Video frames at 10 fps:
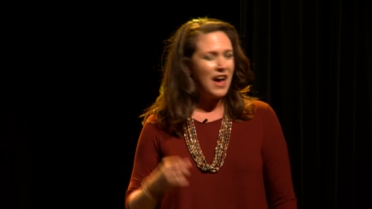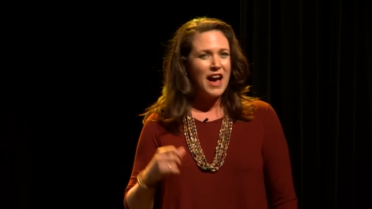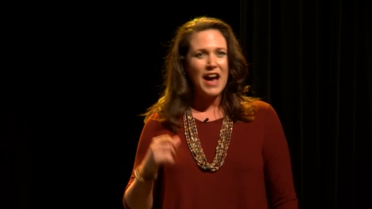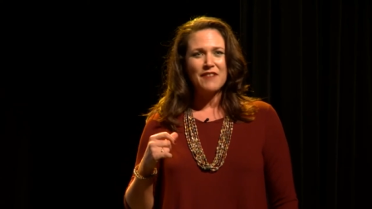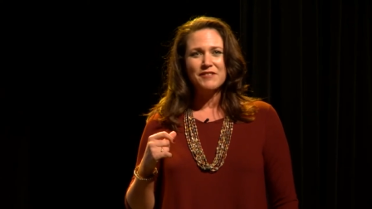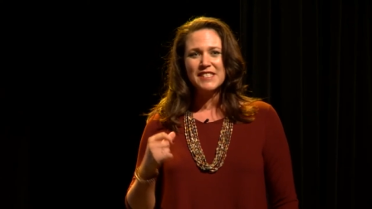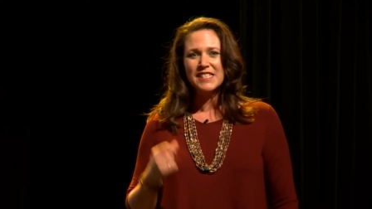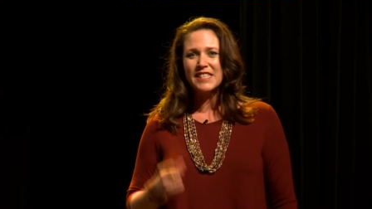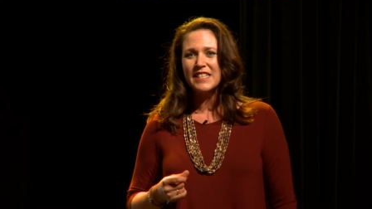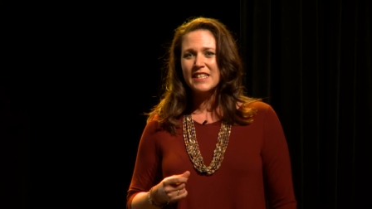I've
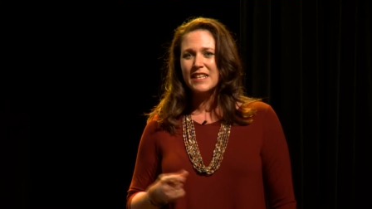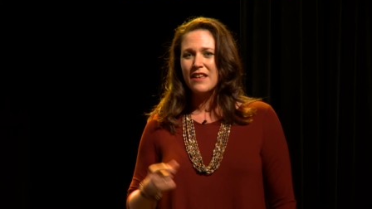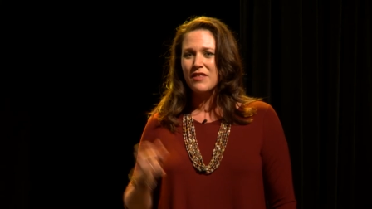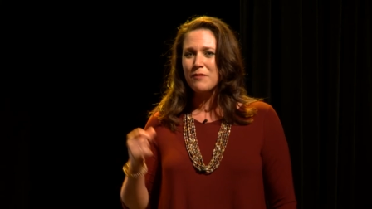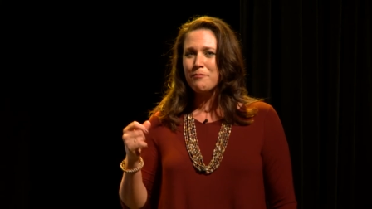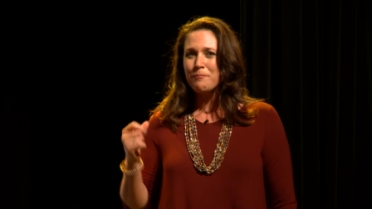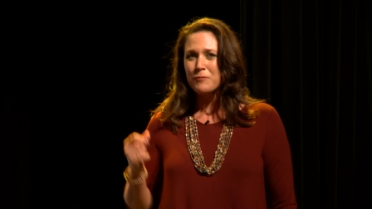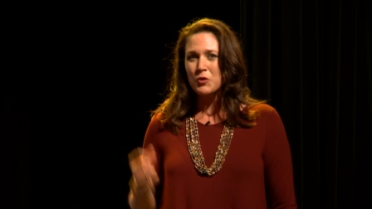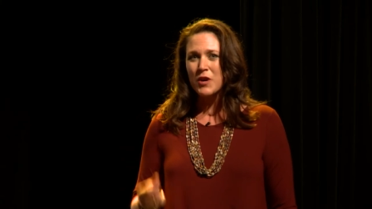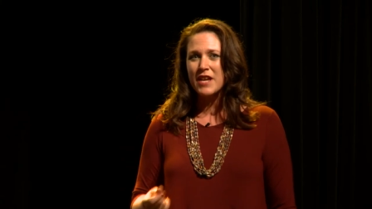seen the
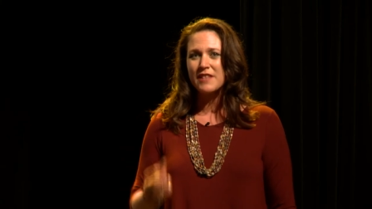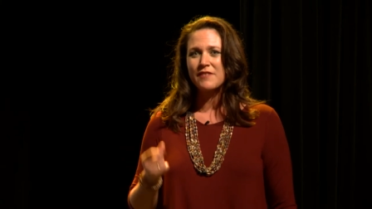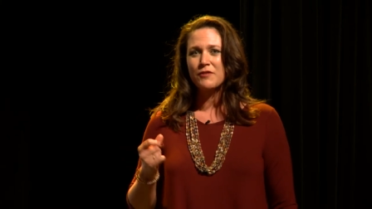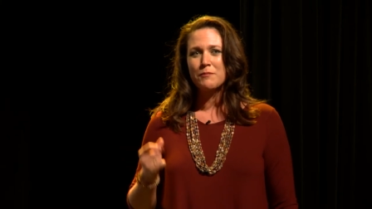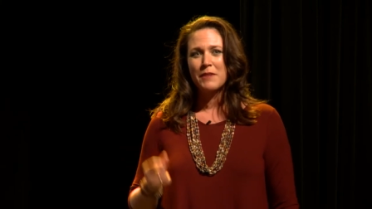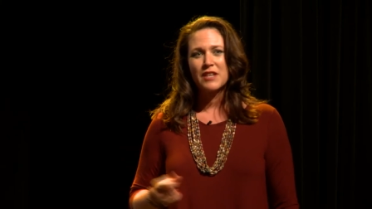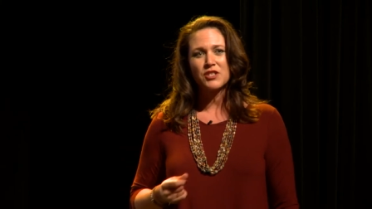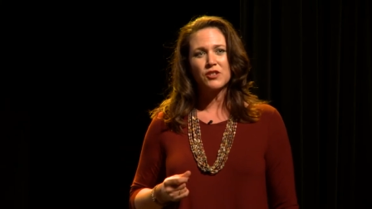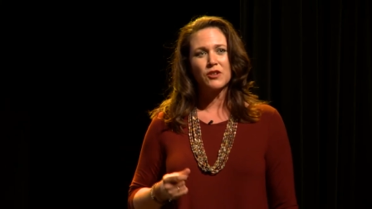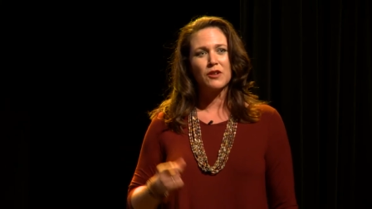
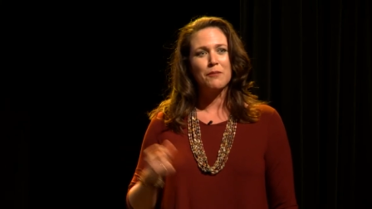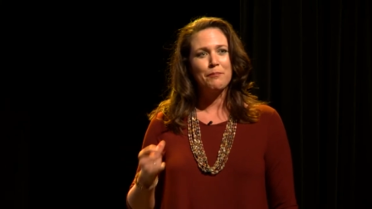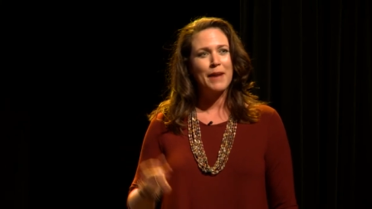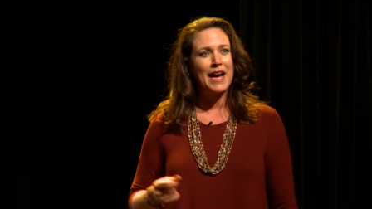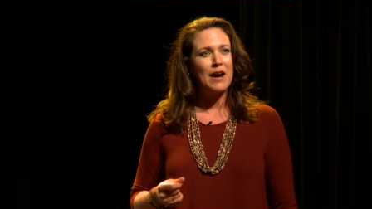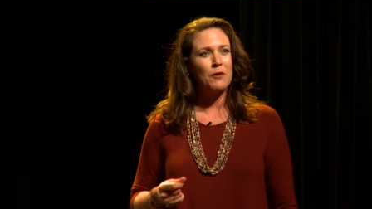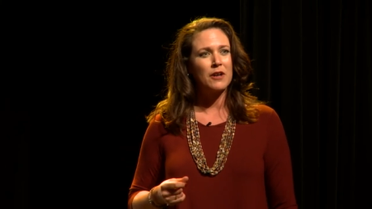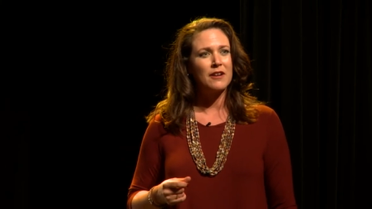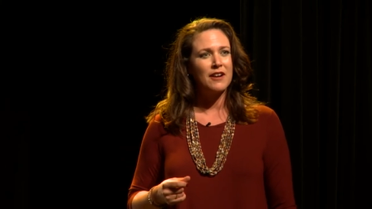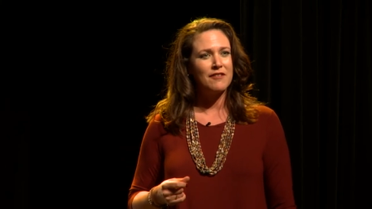transformational
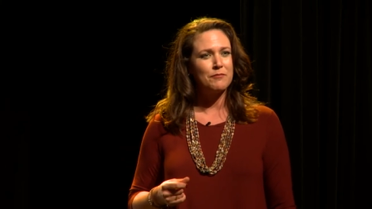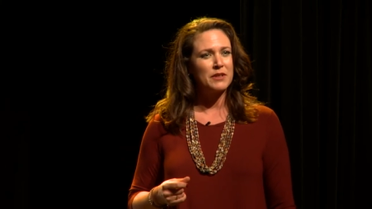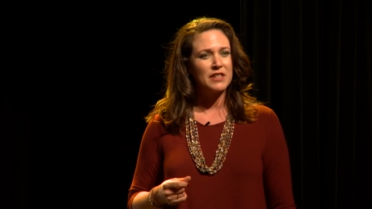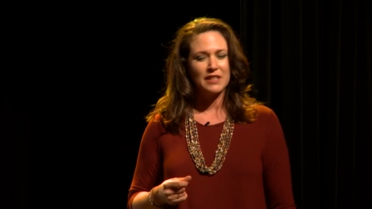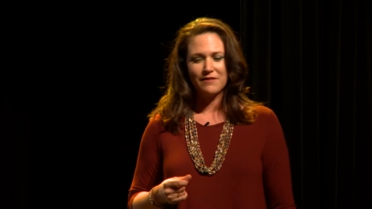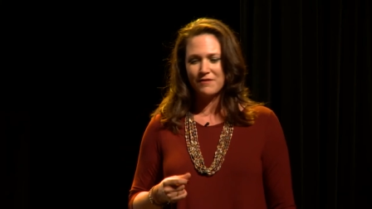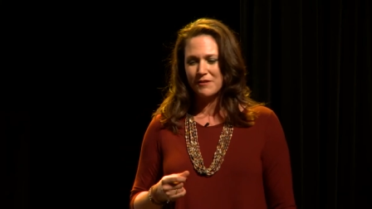power of belief